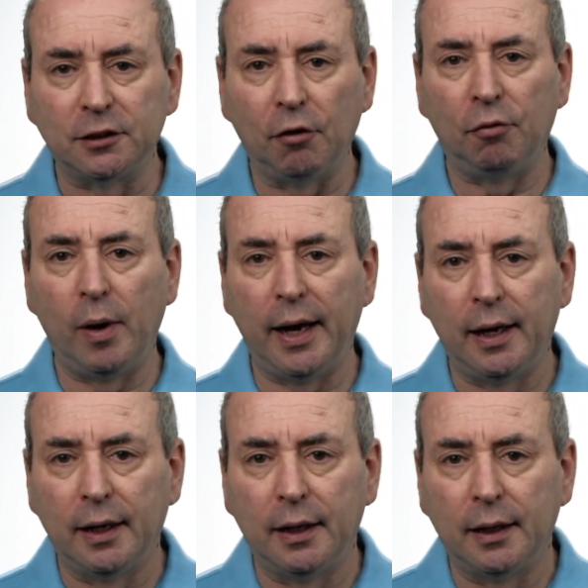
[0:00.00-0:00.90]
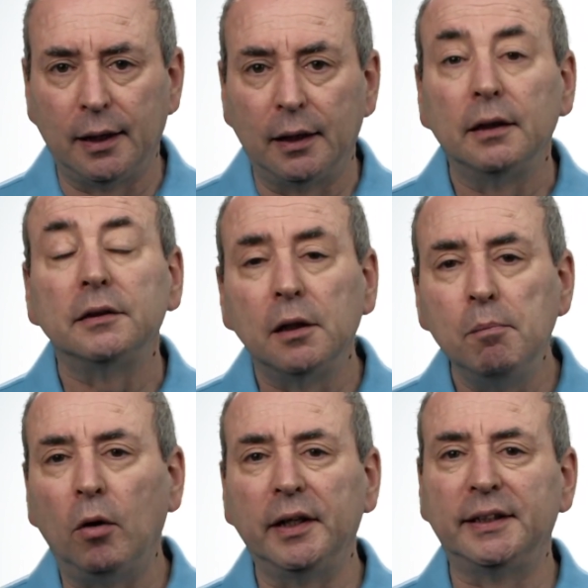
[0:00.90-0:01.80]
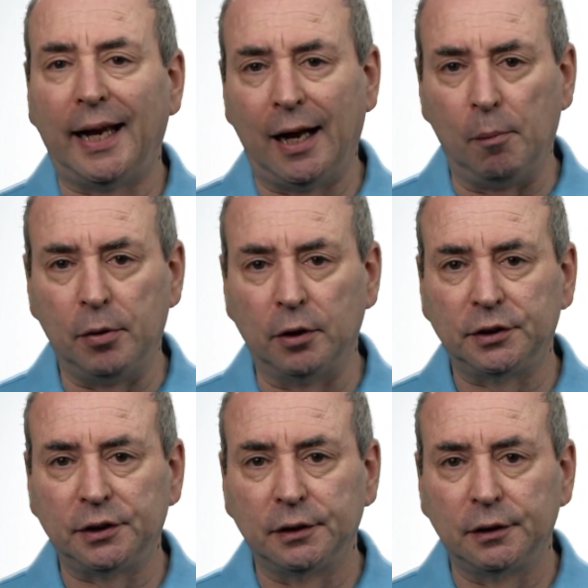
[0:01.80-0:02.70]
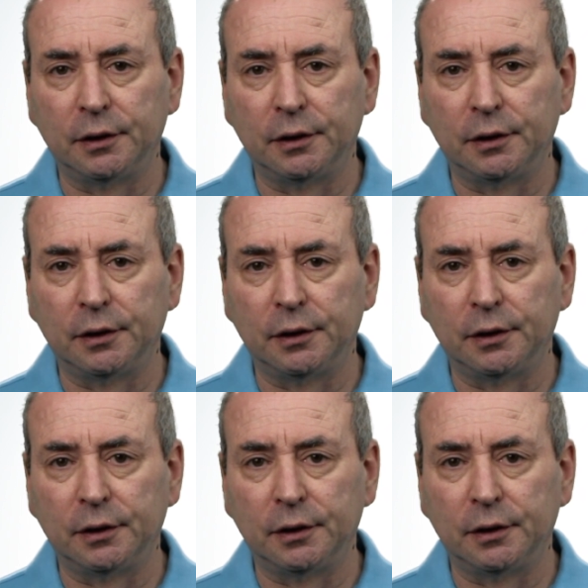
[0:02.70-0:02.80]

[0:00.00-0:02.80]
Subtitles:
software to monitor outputs,